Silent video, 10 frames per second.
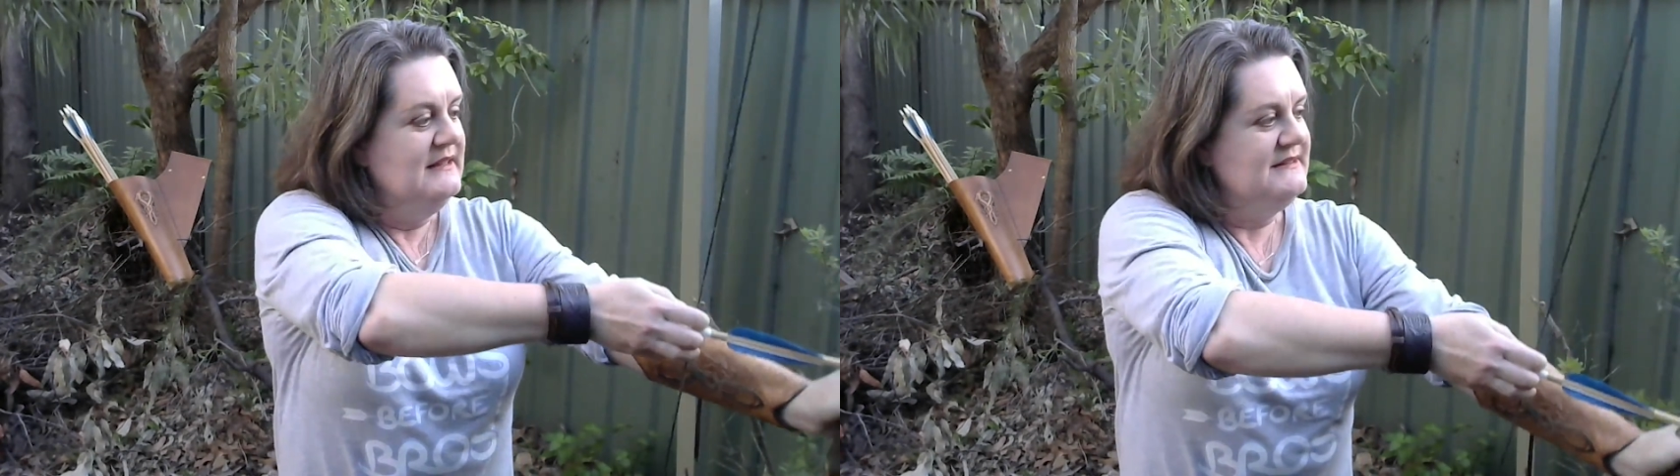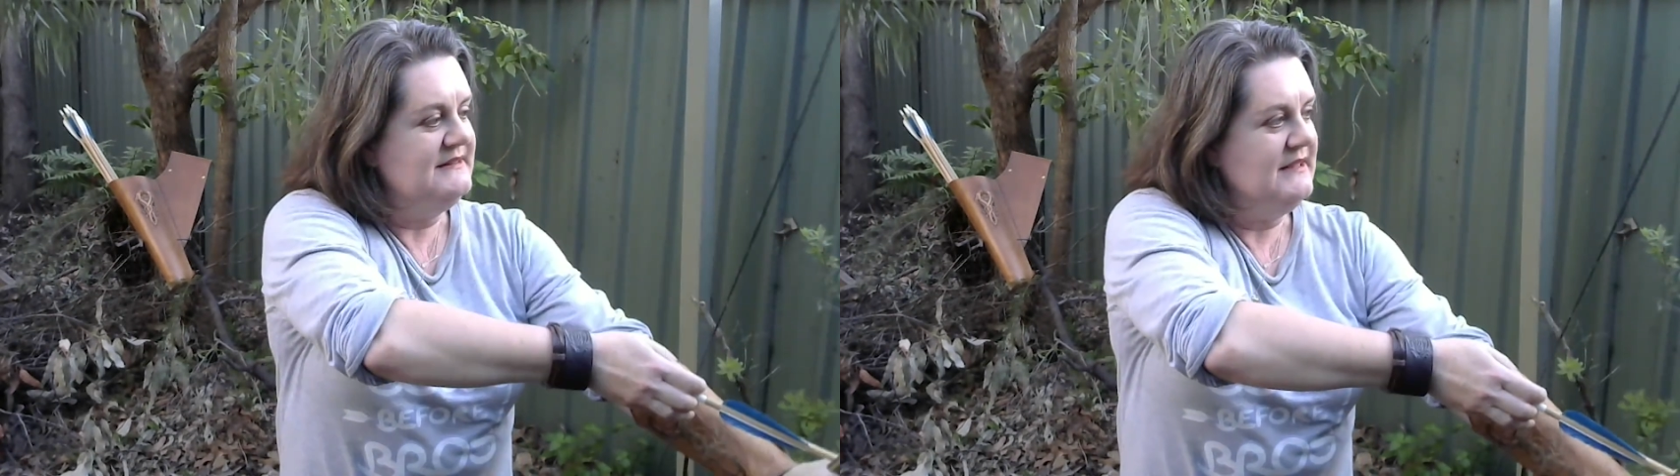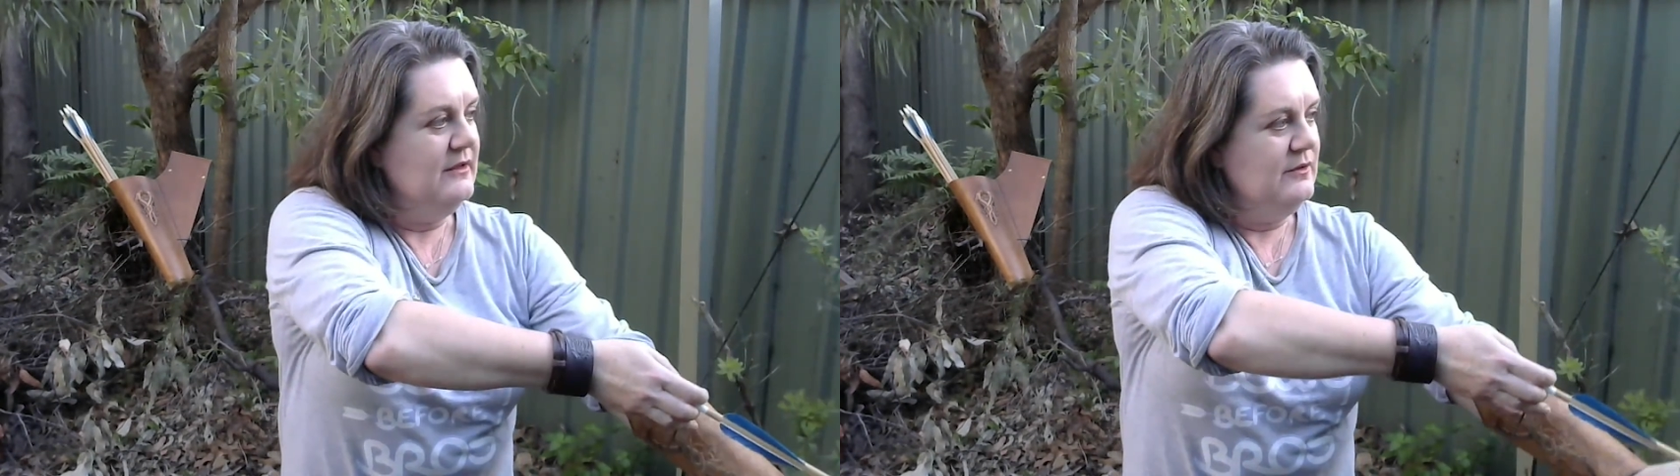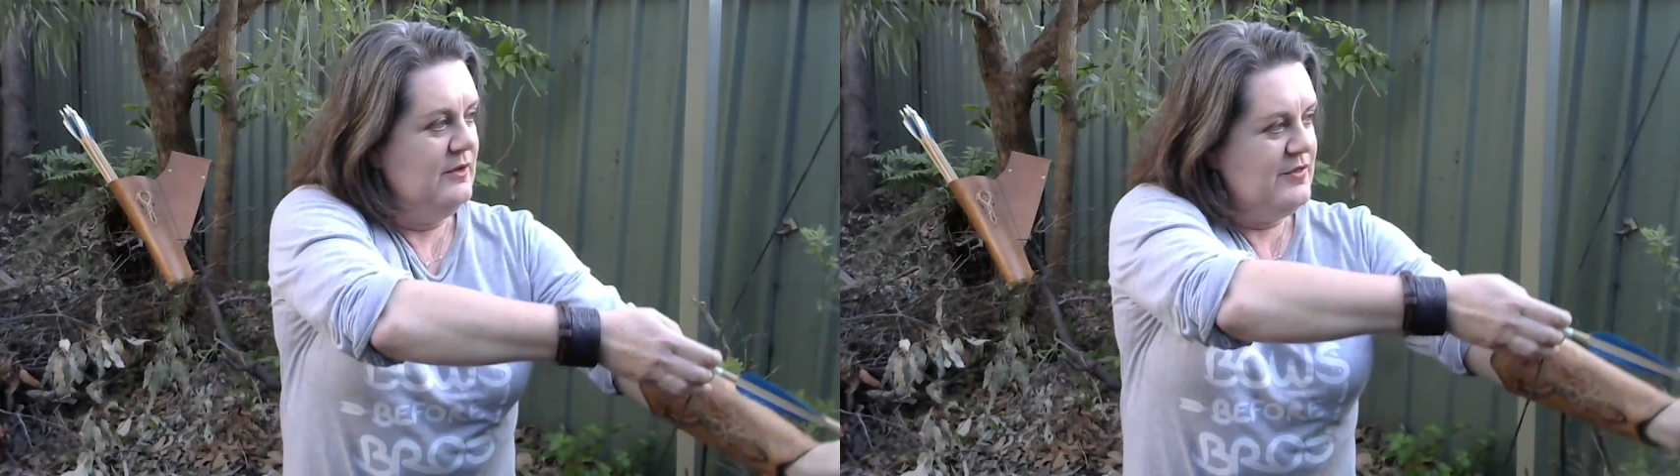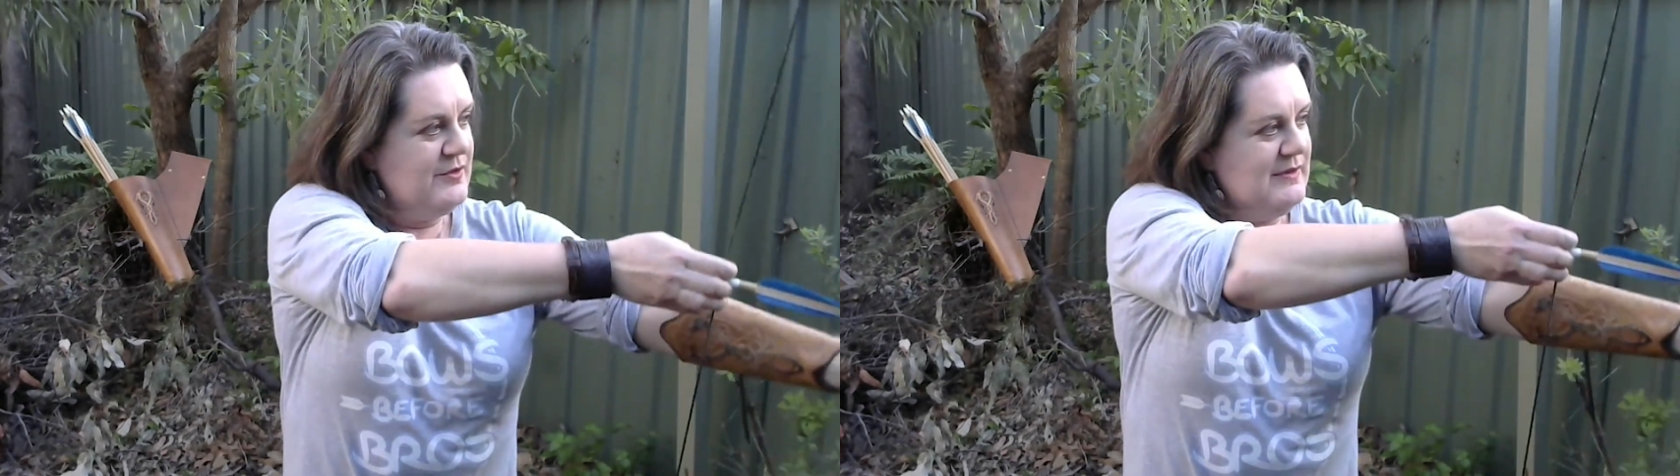So
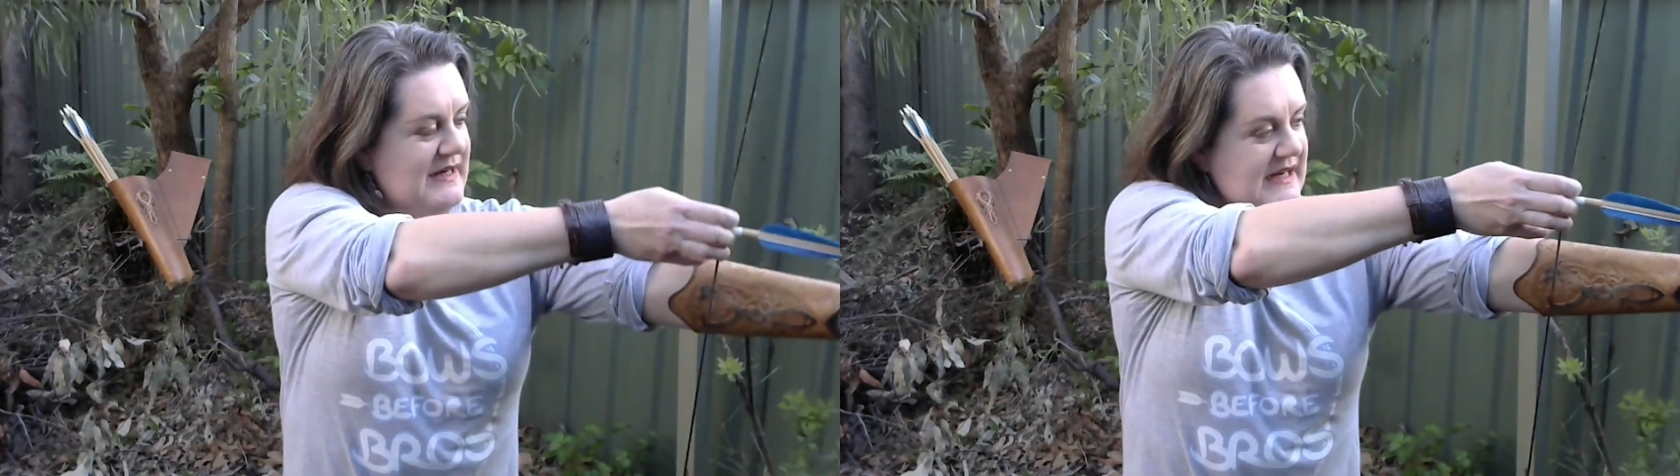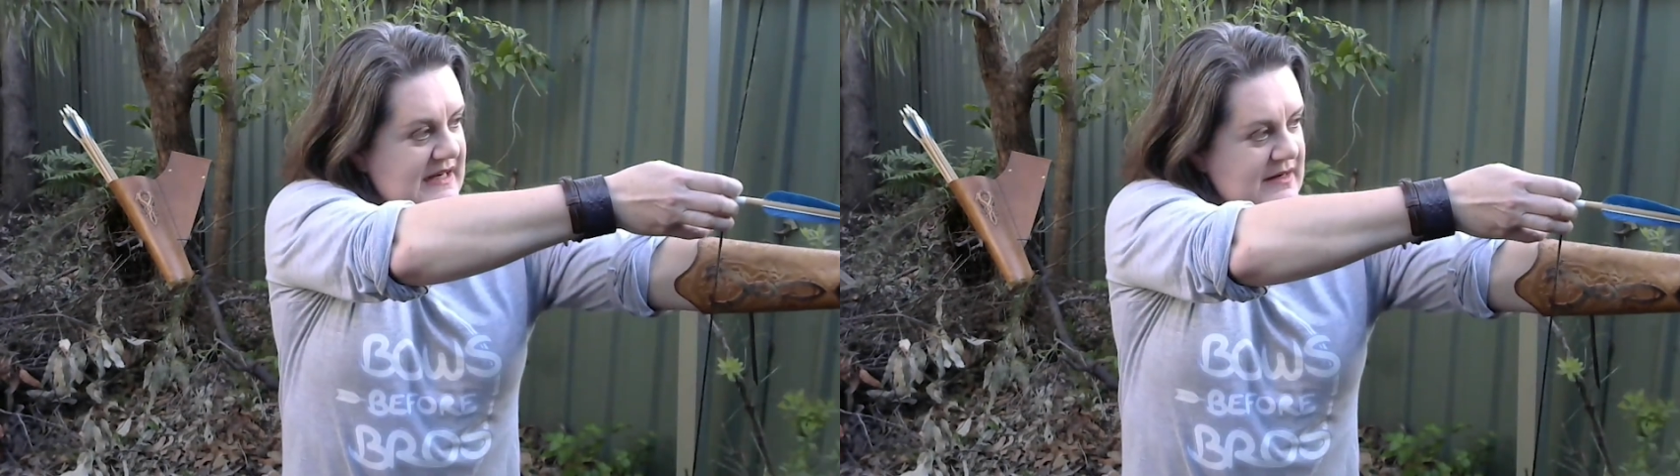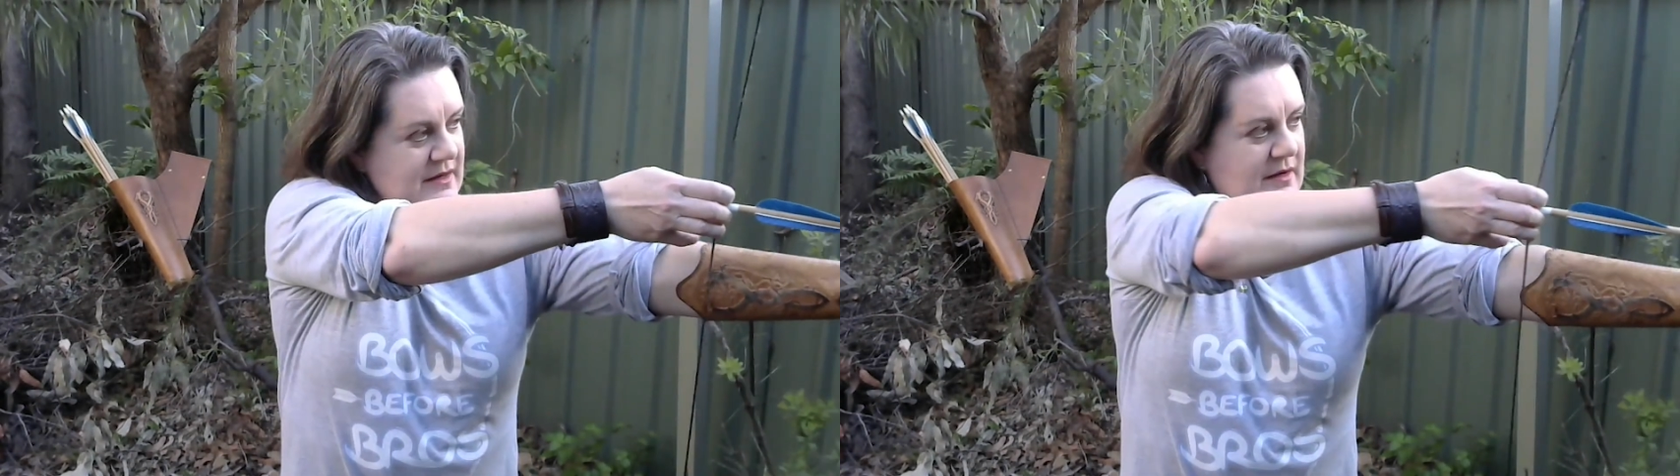3,